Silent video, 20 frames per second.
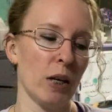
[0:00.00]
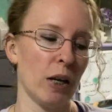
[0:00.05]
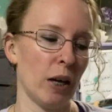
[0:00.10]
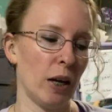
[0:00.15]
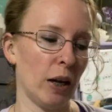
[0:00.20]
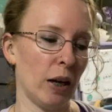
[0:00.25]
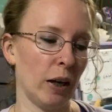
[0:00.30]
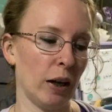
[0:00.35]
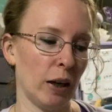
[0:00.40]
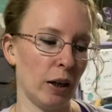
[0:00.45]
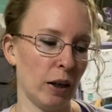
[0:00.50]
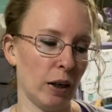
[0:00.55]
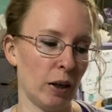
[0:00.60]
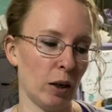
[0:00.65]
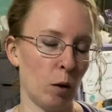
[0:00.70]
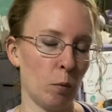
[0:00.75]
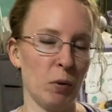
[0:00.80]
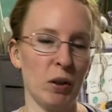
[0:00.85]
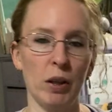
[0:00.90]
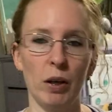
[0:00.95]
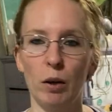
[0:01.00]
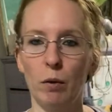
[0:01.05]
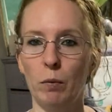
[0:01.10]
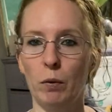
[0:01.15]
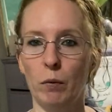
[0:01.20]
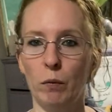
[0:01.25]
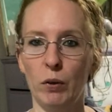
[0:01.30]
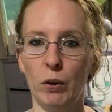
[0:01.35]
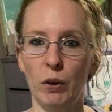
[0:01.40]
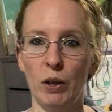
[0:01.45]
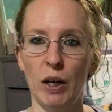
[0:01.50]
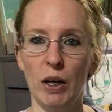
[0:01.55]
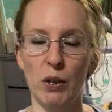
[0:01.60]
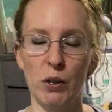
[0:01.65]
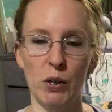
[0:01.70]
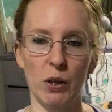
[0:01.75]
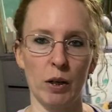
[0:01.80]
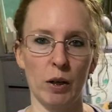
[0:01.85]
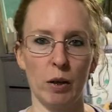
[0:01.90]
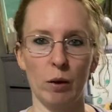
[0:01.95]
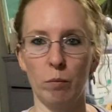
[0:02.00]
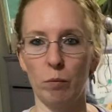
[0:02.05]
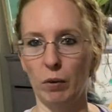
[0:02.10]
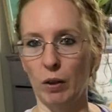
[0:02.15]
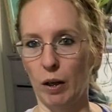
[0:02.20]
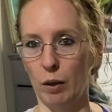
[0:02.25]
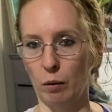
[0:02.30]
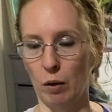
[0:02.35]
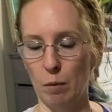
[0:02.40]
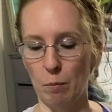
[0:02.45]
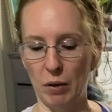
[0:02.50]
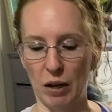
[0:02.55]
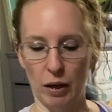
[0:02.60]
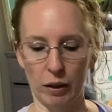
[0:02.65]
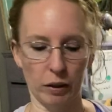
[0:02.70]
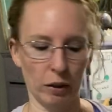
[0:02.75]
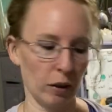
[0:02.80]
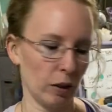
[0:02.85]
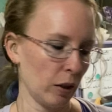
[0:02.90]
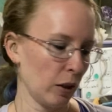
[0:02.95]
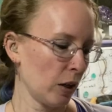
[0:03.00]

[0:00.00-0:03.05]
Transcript: And I'll be there for a few days and then I'm flying right back.